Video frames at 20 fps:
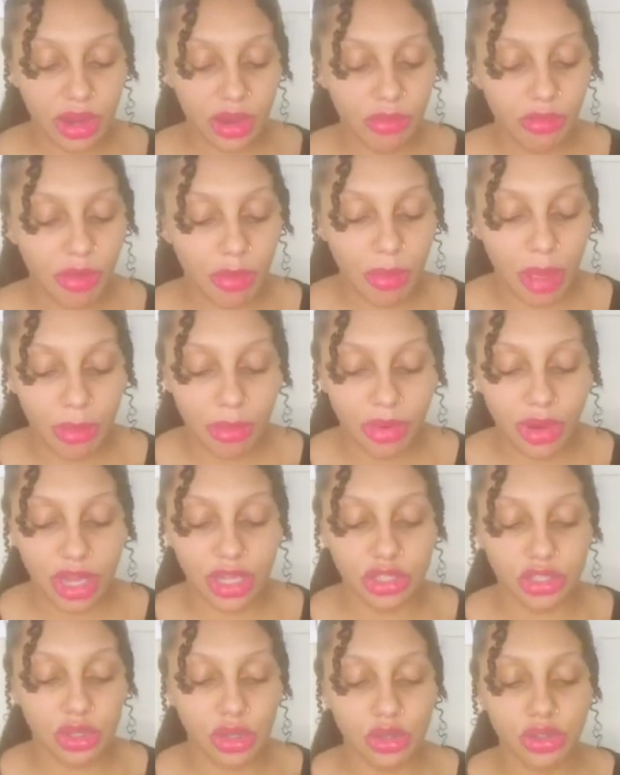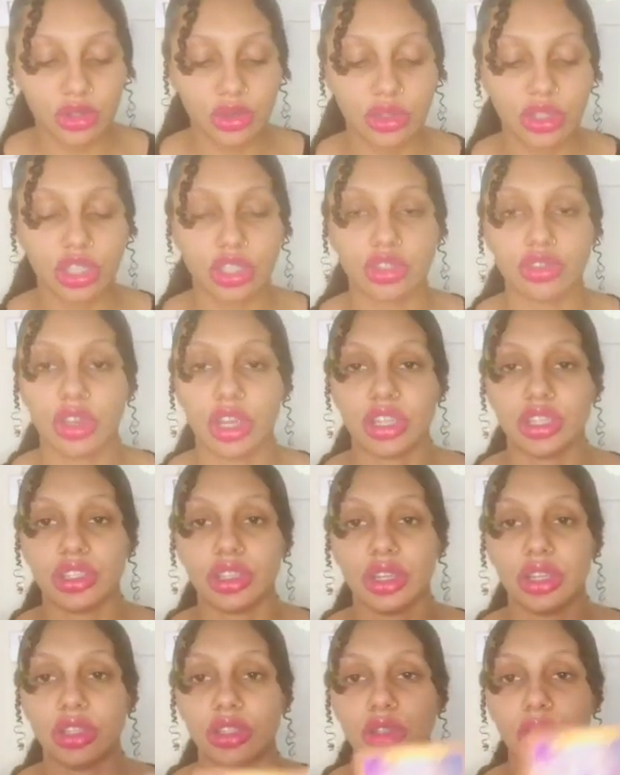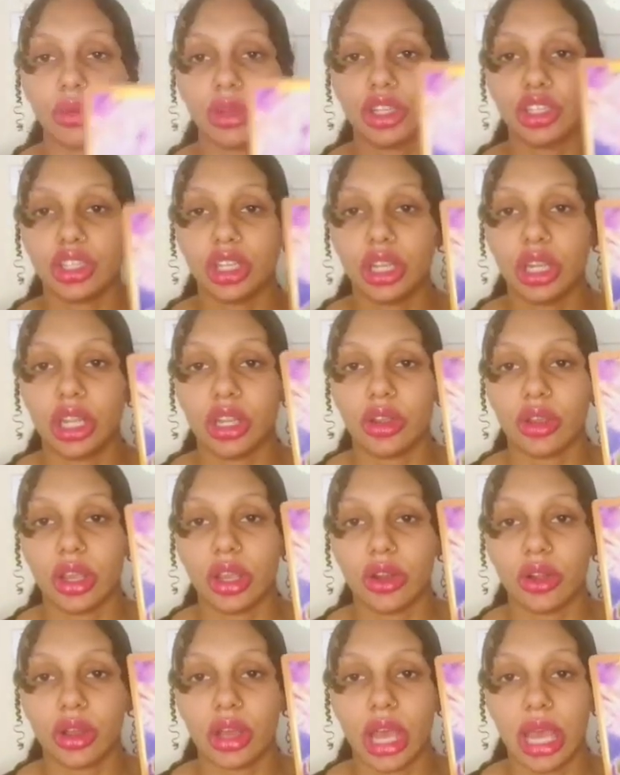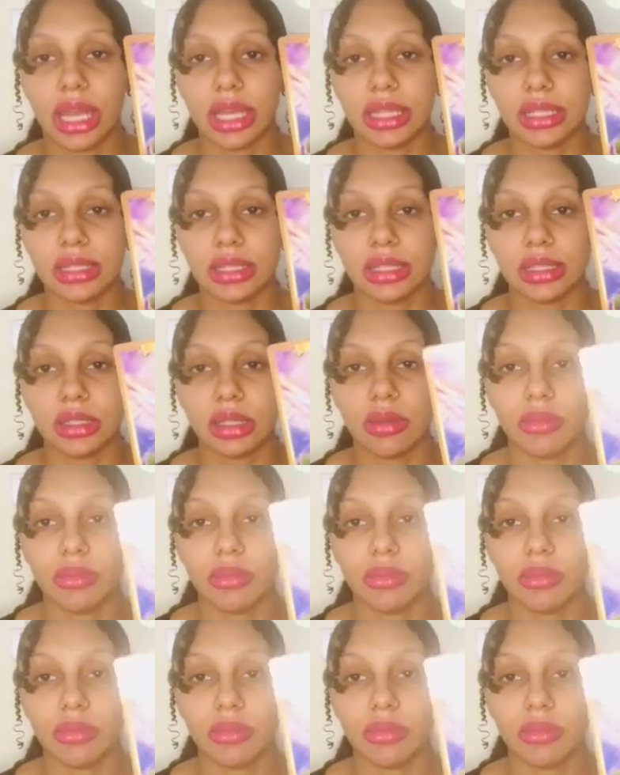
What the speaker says: Remember, I told you to trust your intuition and your inner guidance system.